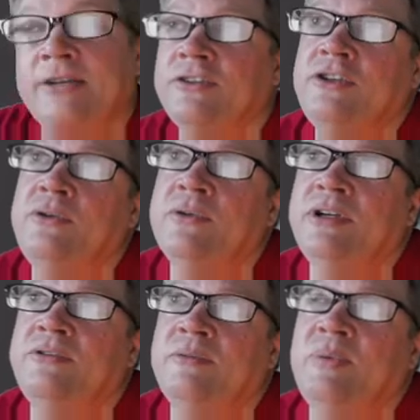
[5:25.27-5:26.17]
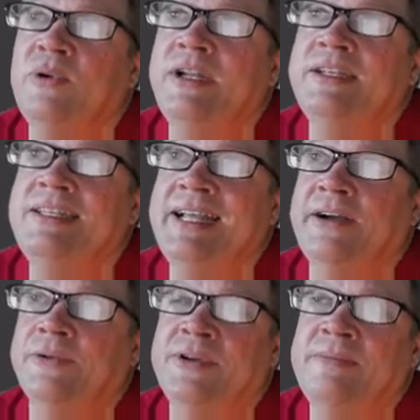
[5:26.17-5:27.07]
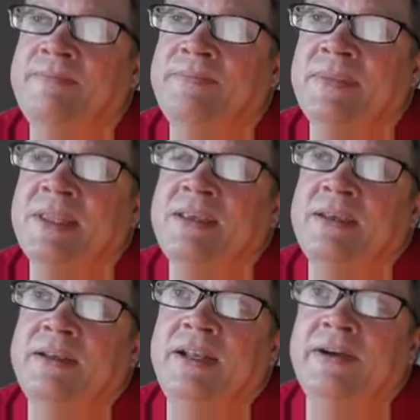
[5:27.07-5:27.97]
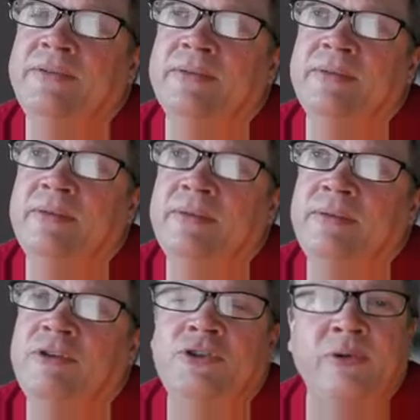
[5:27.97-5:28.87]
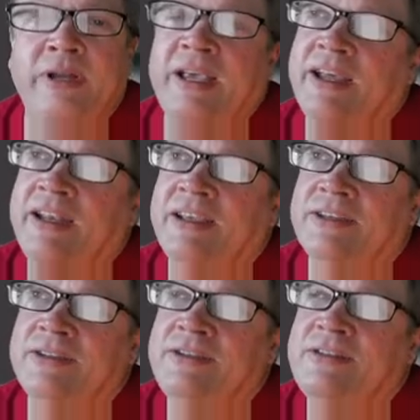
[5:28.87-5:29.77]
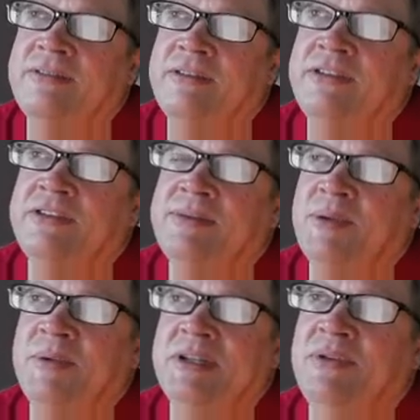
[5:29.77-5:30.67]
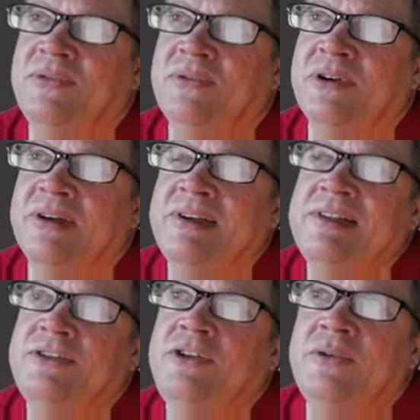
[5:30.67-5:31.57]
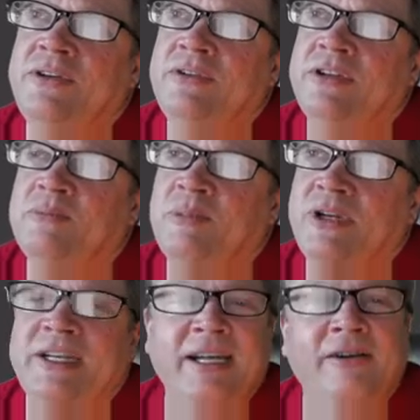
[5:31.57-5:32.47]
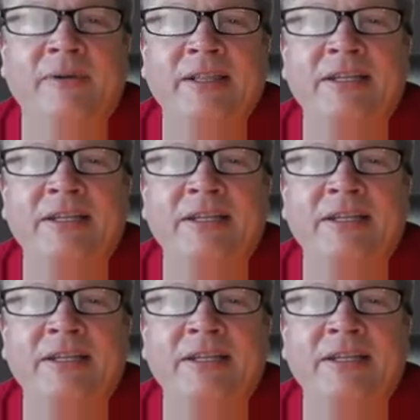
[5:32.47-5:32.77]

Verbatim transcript: two hundred pointed down. Now, the shortcut is, this is something we did before, two hundred is pointing down, right?